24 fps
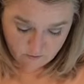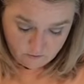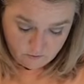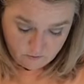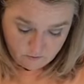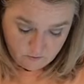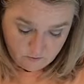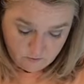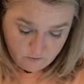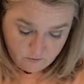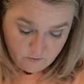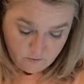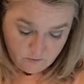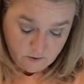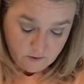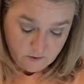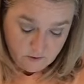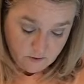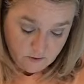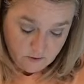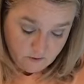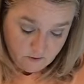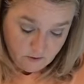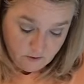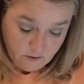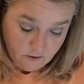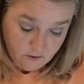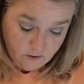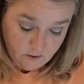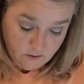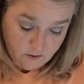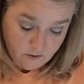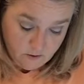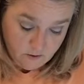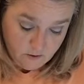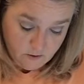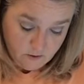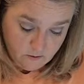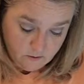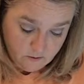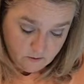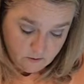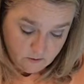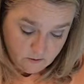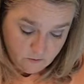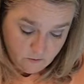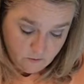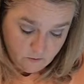So let's see,
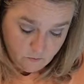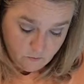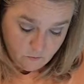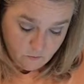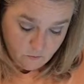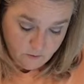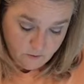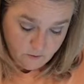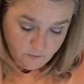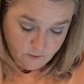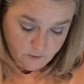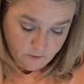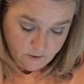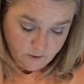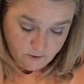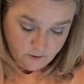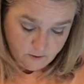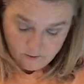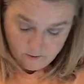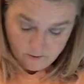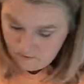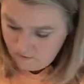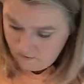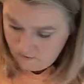let's do a wood one.